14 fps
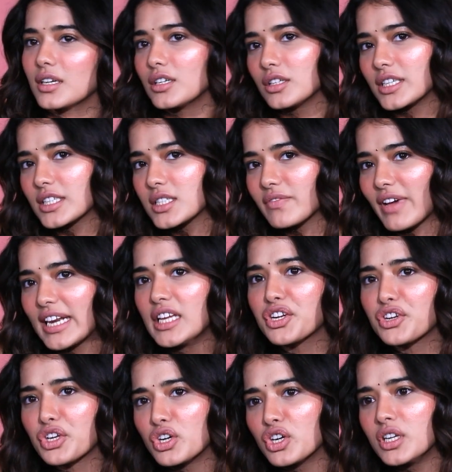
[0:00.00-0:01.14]
it's a very
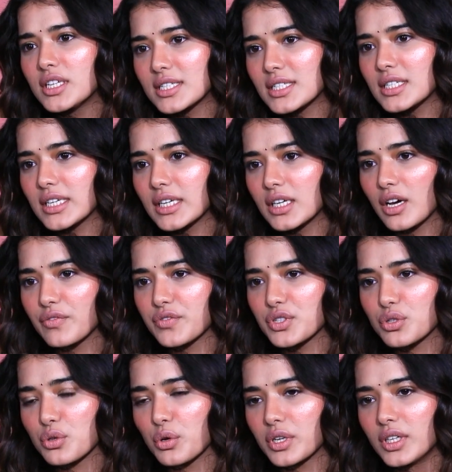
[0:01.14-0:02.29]
realistic love
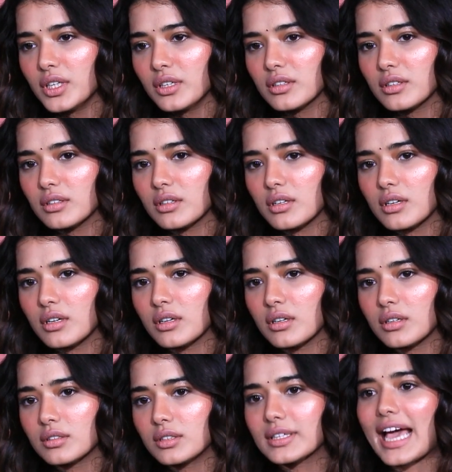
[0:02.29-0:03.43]
story.
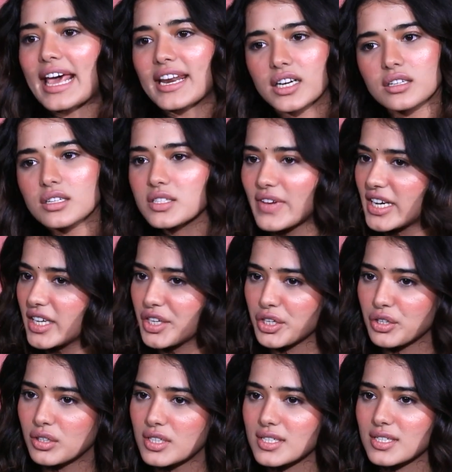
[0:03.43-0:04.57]
The character is very
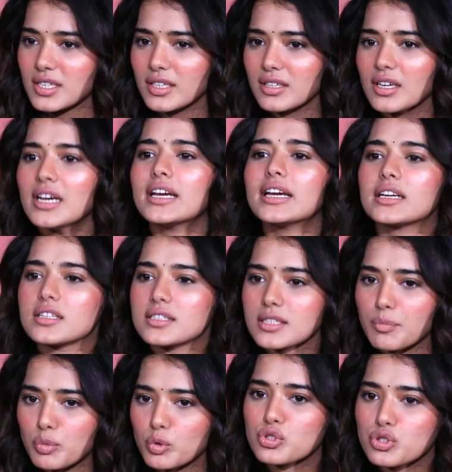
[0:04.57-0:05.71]
realistic. It is
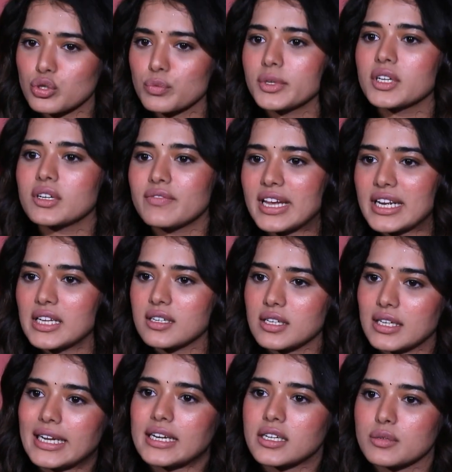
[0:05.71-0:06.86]
supposed be a very
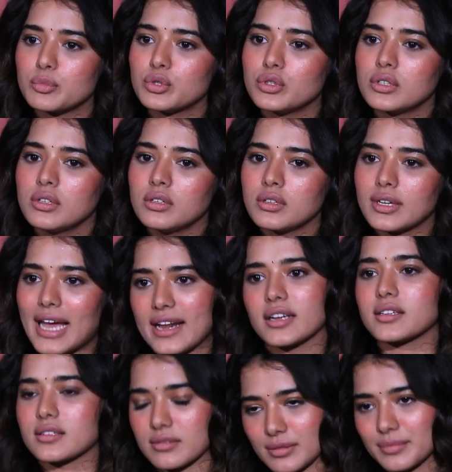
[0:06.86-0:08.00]
relatable character.